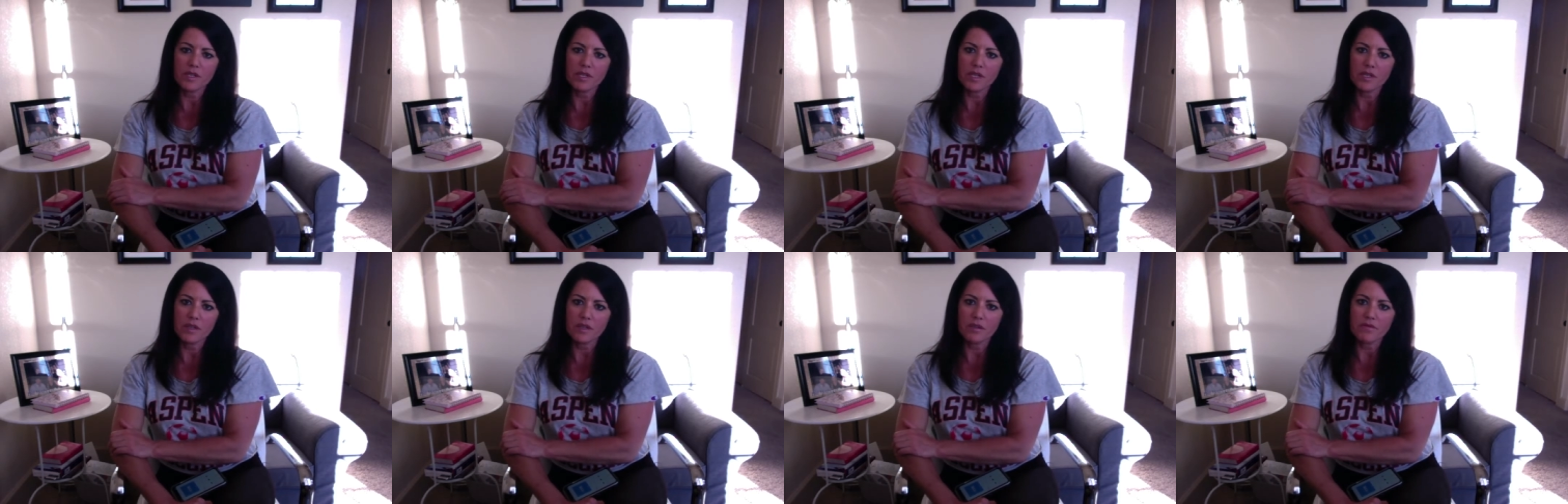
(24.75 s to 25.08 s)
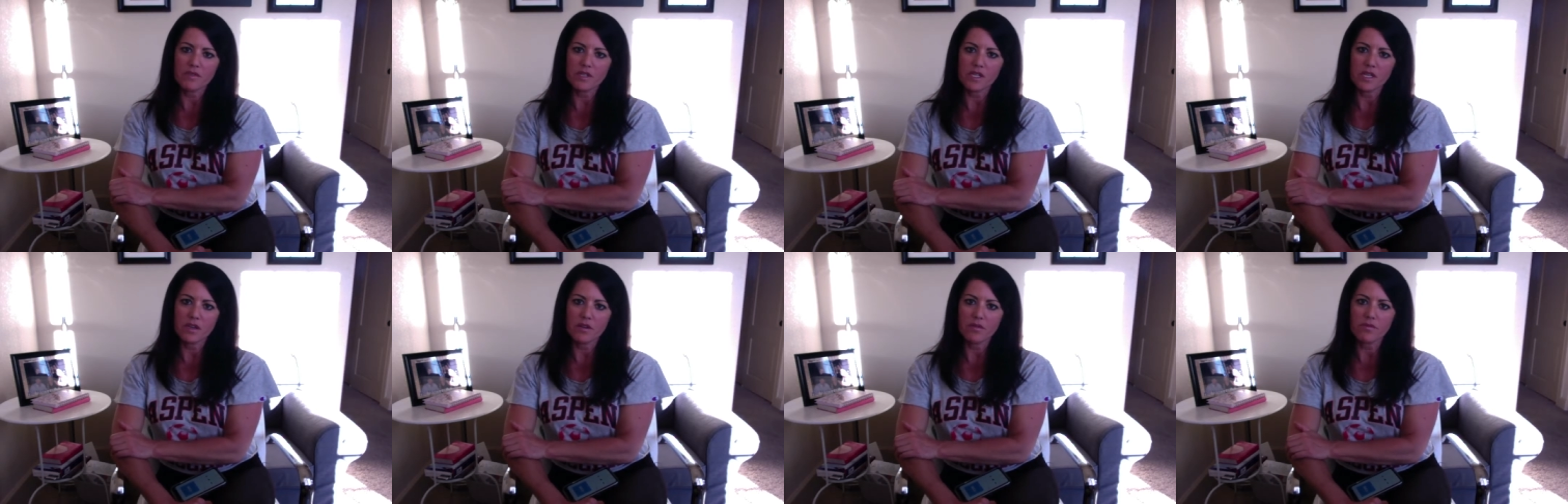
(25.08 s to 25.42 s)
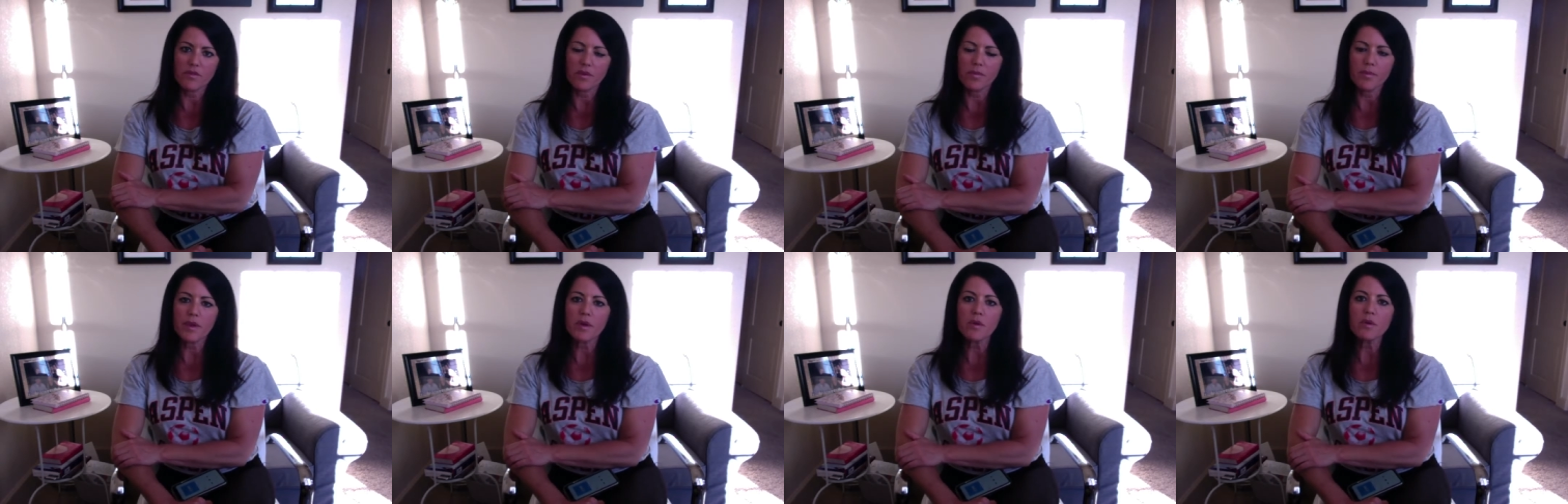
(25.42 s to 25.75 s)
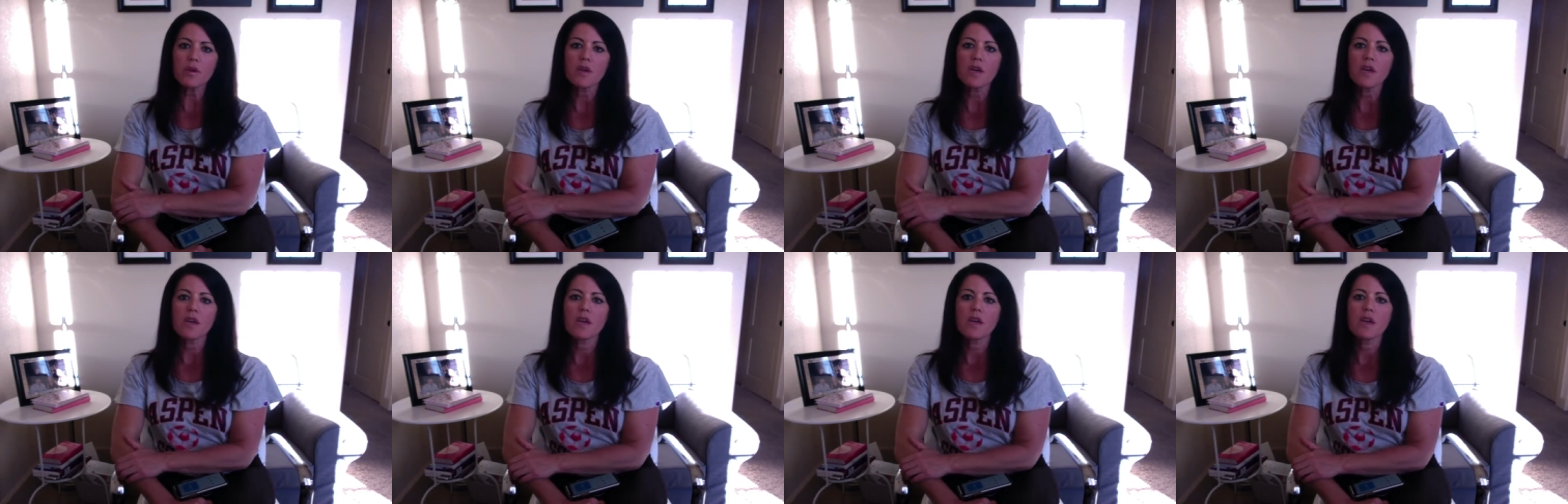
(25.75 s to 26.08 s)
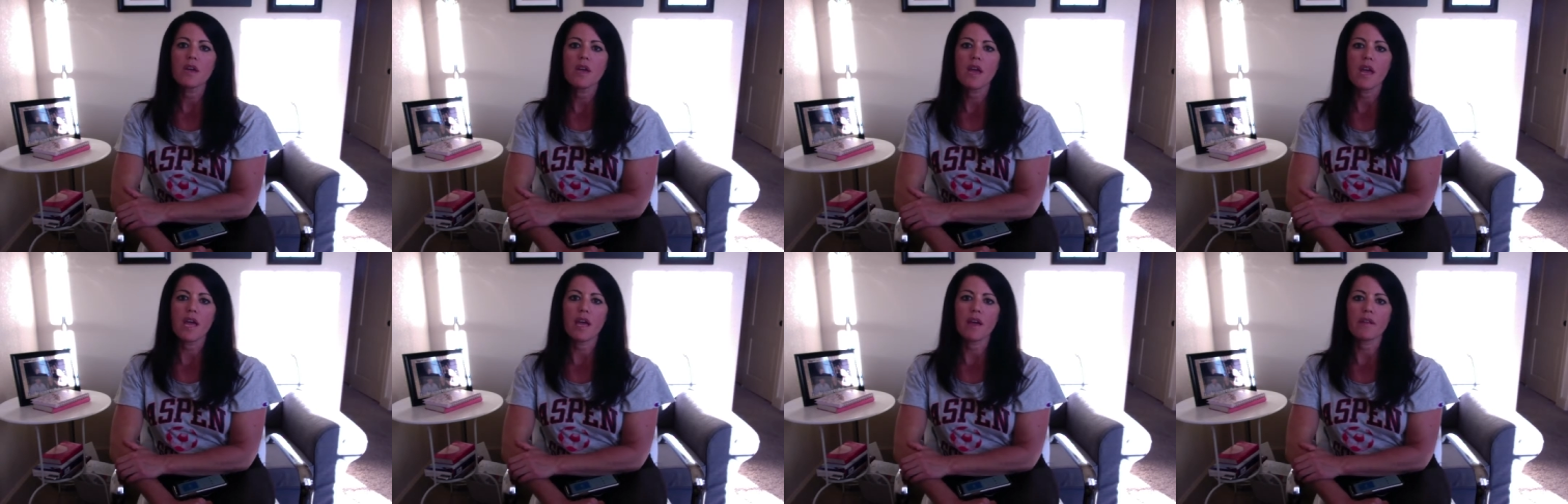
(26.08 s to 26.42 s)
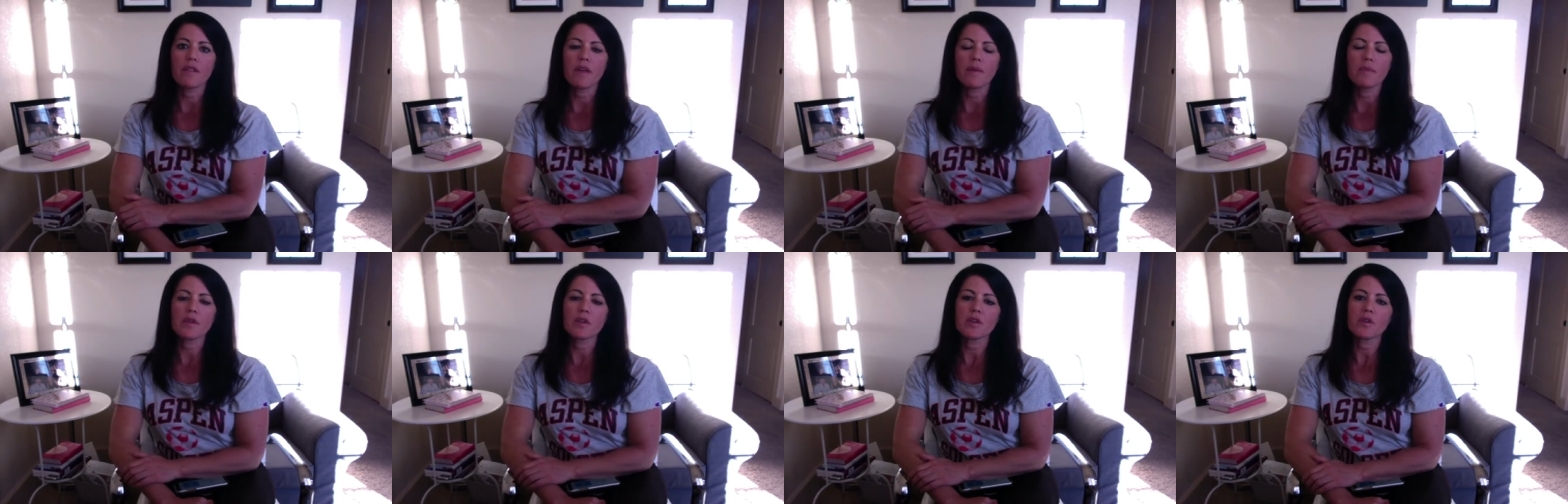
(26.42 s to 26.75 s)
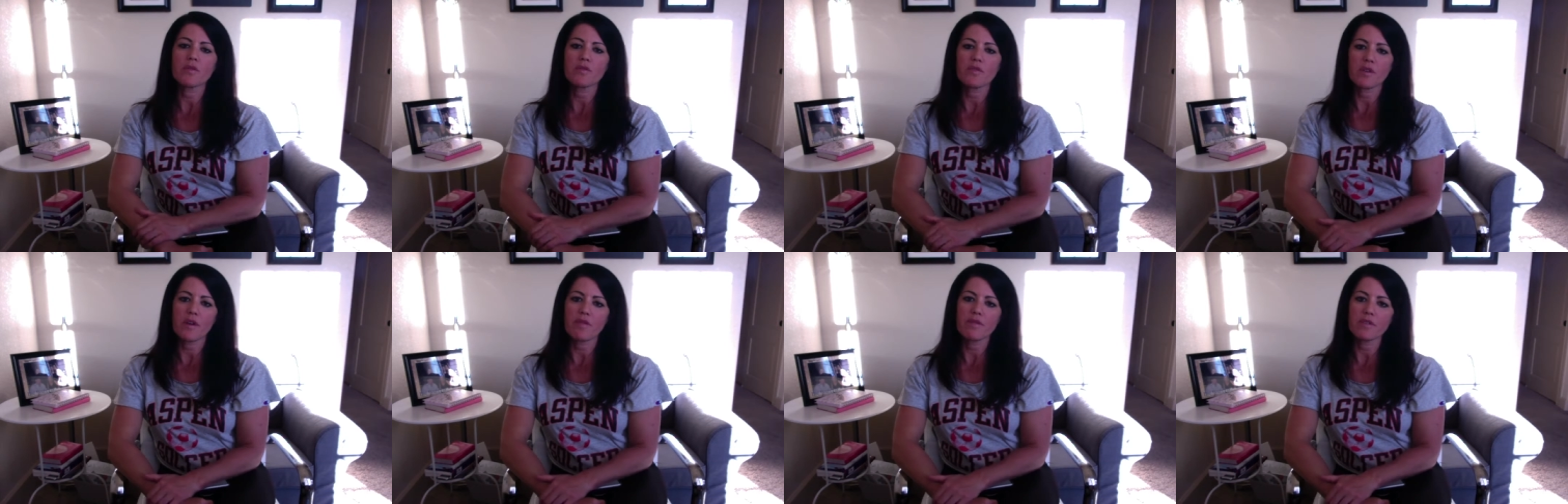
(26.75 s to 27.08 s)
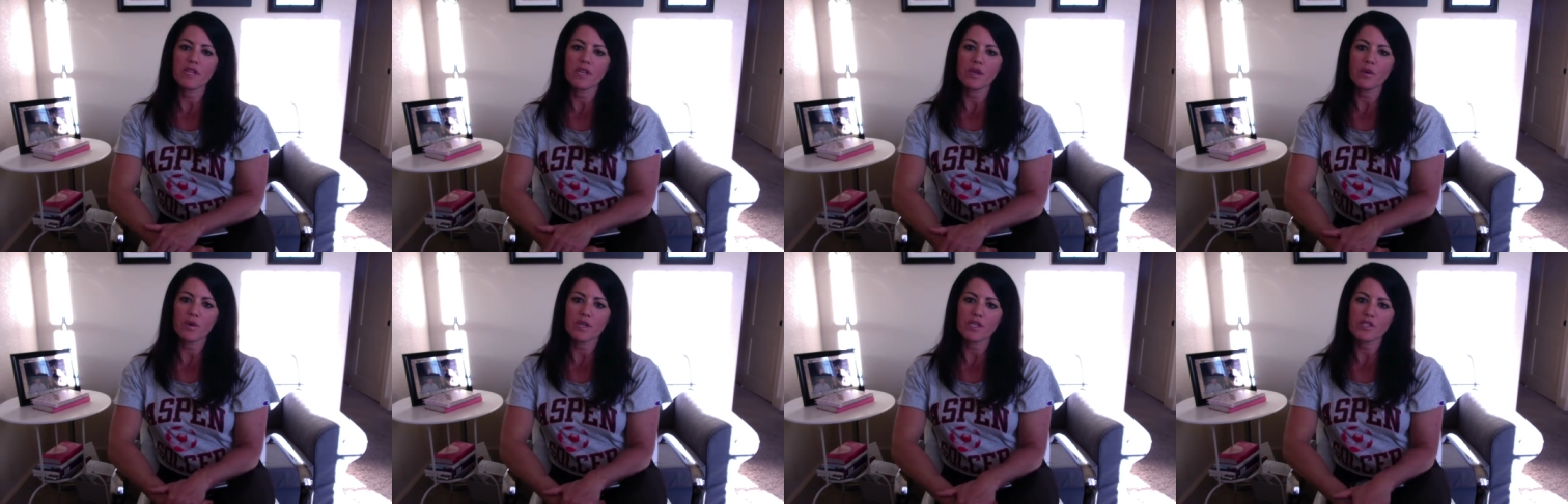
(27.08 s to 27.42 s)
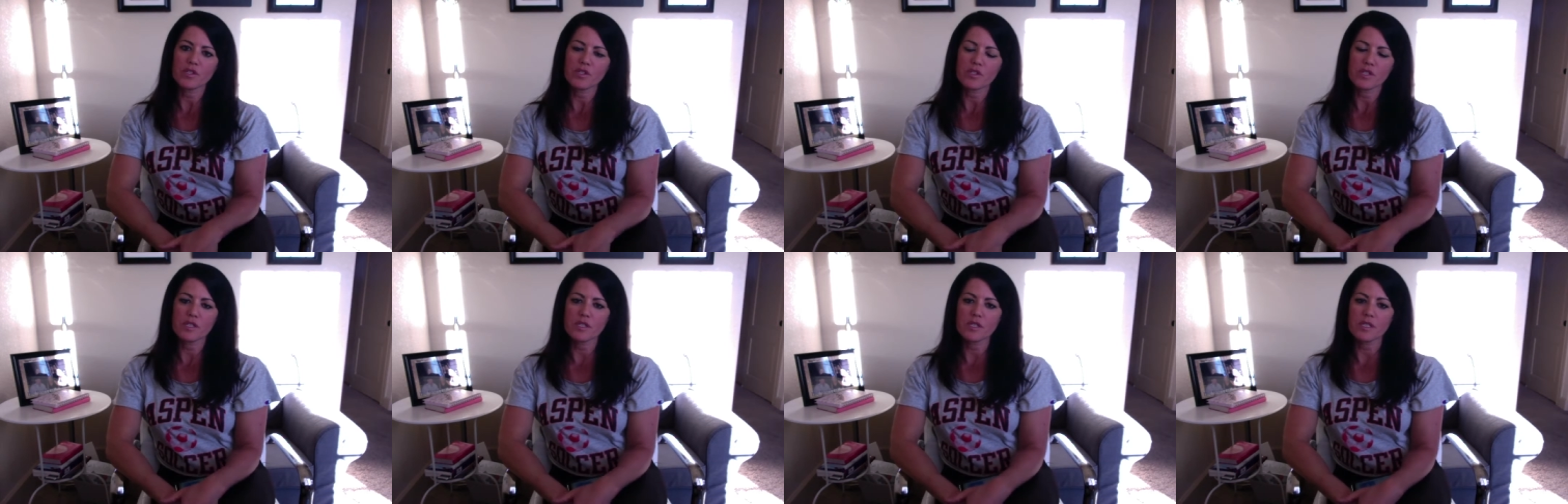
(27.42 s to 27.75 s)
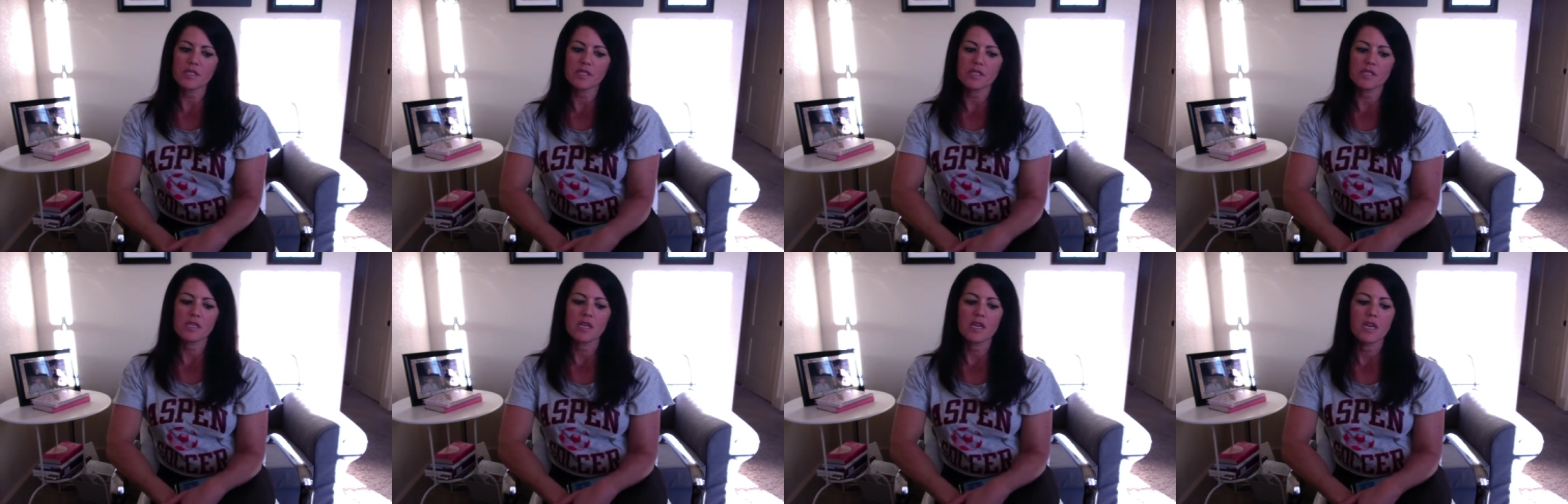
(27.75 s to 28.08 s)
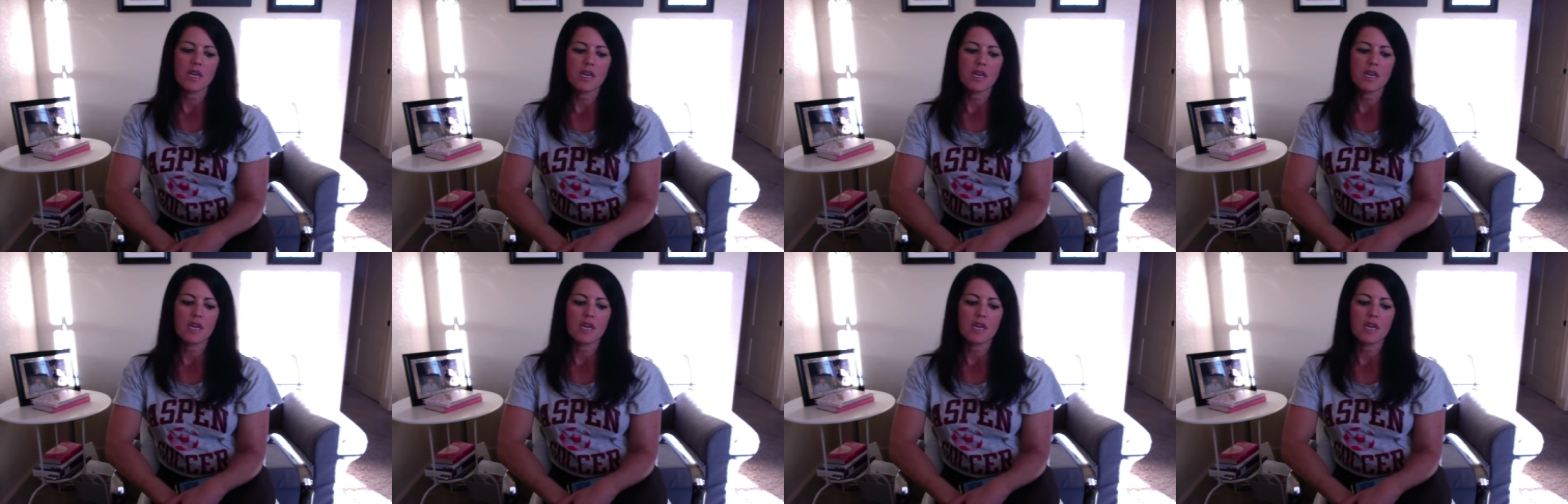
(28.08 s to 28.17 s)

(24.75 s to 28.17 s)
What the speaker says: I'd love to hear from you, and let me know if you have any questions.